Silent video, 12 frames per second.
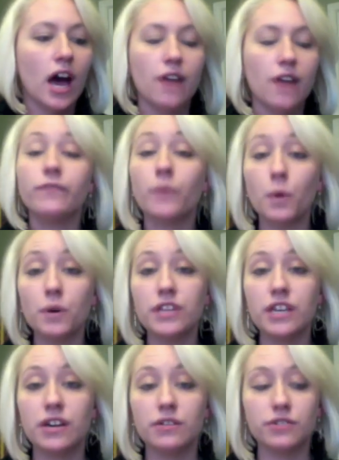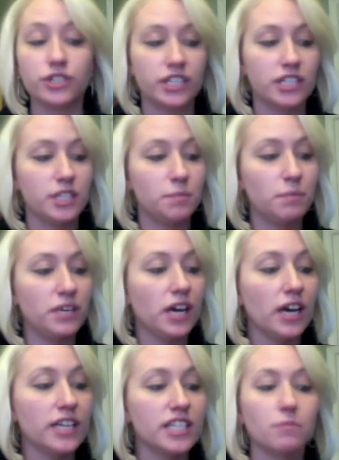for the oceans.
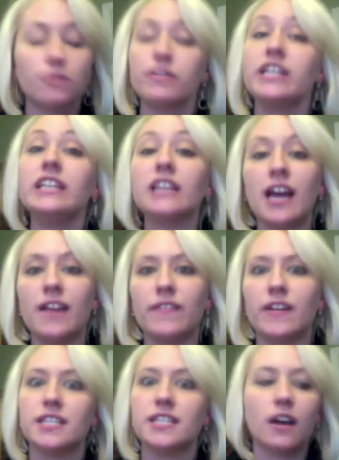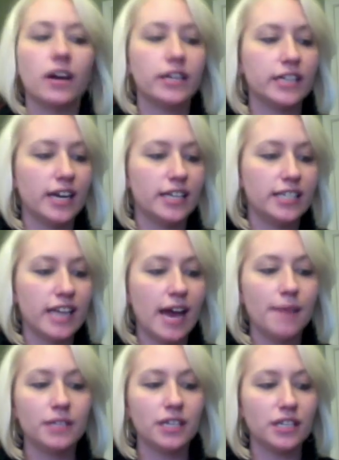Because the marine life has not yet
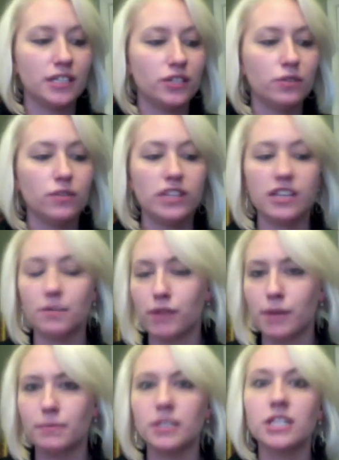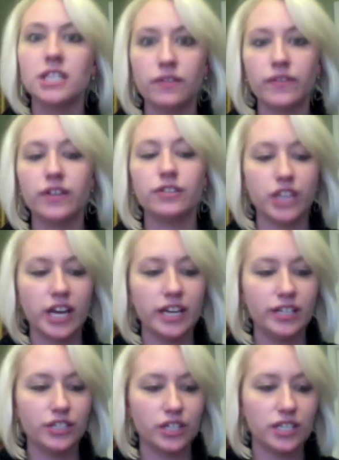adapted to the abrupt and severe
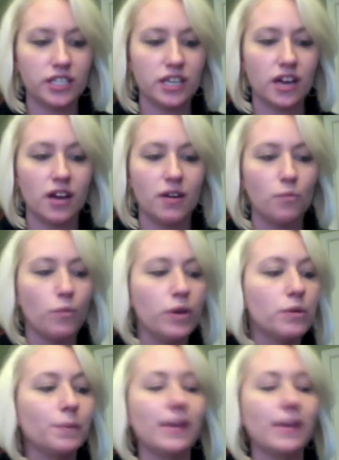changes, we will be